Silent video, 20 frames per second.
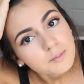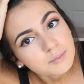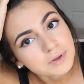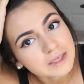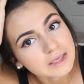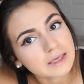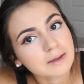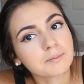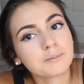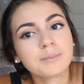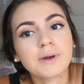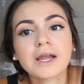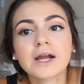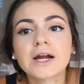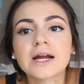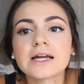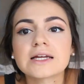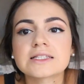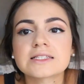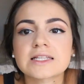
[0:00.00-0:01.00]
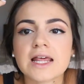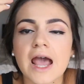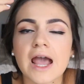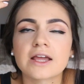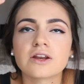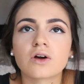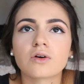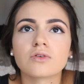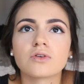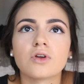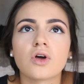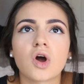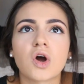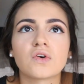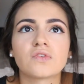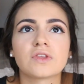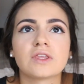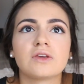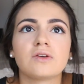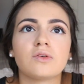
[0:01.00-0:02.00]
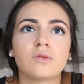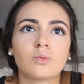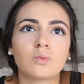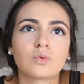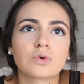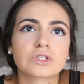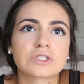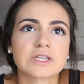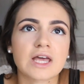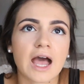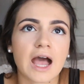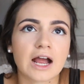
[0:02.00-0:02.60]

being embarrassed. I don't know if he was